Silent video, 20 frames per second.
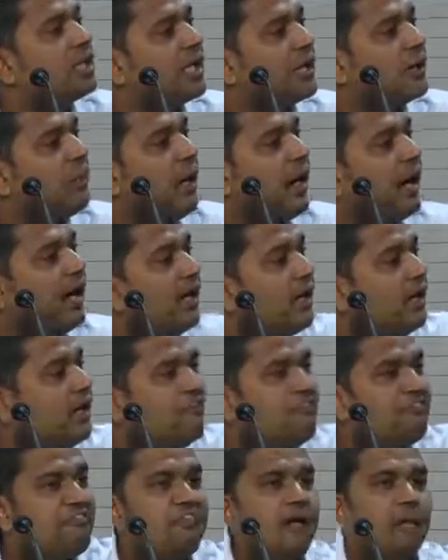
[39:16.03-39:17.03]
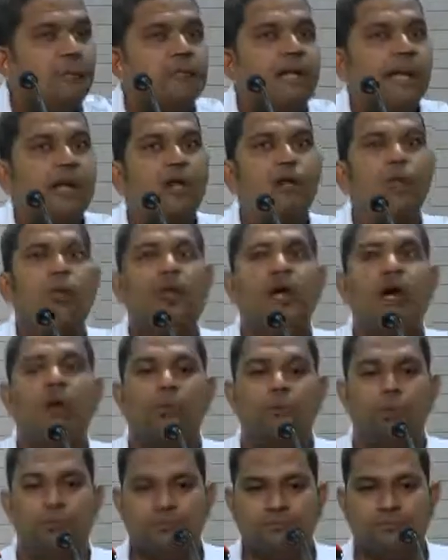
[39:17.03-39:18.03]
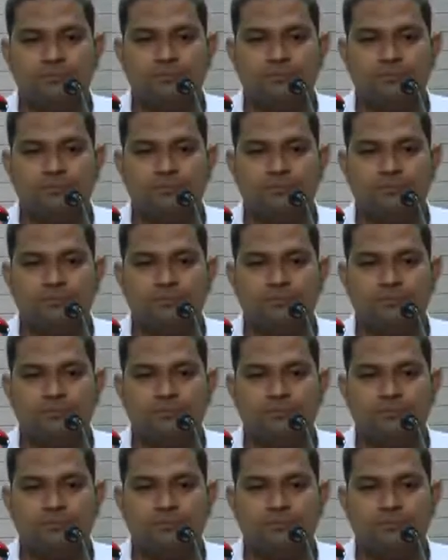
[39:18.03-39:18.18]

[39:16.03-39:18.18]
required from that go down.